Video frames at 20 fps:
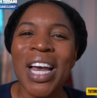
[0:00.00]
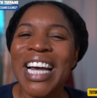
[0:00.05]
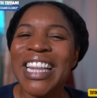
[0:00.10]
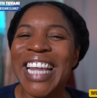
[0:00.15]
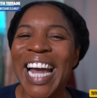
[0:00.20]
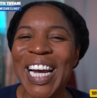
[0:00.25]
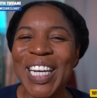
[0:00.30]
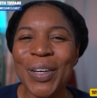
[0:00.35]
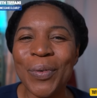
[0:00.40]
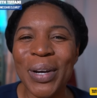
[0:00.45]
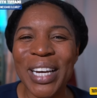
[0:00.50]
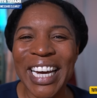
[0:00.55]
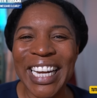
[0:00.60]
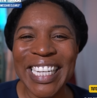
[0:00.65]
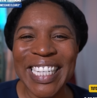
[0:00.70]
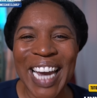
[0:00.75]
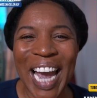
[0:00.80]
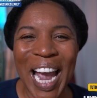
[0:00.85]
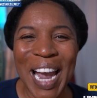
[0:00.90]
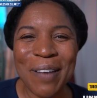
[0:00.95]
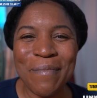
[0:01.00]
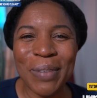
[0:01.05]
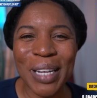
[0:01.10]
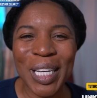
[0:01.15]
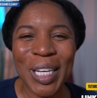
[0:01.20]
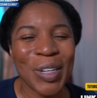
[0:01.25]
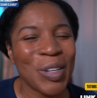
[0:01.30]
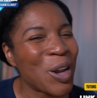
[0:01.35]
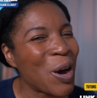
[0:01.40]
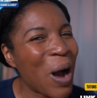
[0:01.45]
Thank you again,
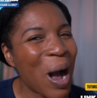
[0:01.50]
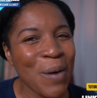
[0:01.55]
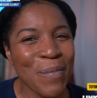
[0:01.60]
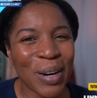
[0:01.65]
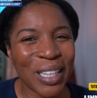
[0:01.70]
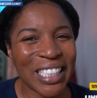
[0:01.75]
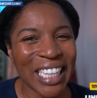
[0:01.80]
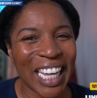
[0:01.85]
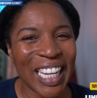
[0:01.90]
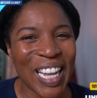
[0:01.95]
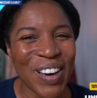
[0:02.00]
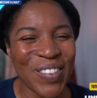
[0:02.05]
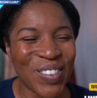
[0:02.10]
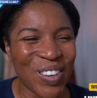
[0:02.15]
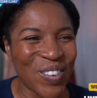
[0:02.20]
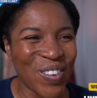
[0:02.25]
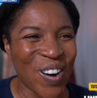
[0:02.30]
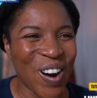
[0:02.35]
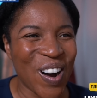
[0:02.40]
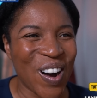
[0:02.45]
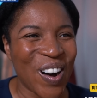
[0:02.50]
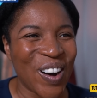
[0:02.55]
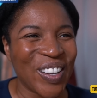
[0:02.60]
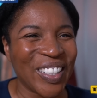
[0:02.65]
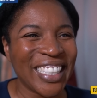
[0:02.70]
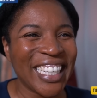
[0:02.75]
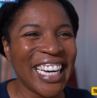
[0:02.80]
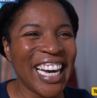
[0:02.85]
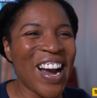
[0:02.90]
Cambly. You know how much I love you all.